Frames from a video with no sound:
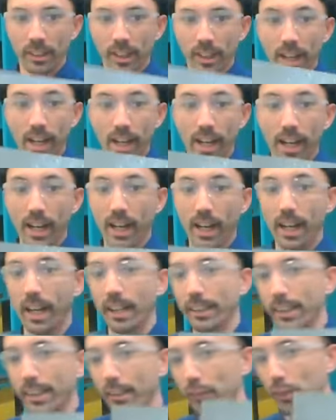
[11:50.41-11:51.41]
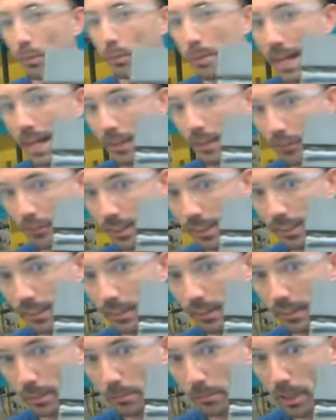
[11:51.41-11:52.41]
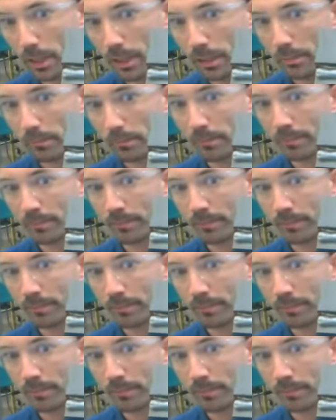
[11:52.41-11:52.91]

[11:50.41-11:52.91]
Nice little pass there on the bottom.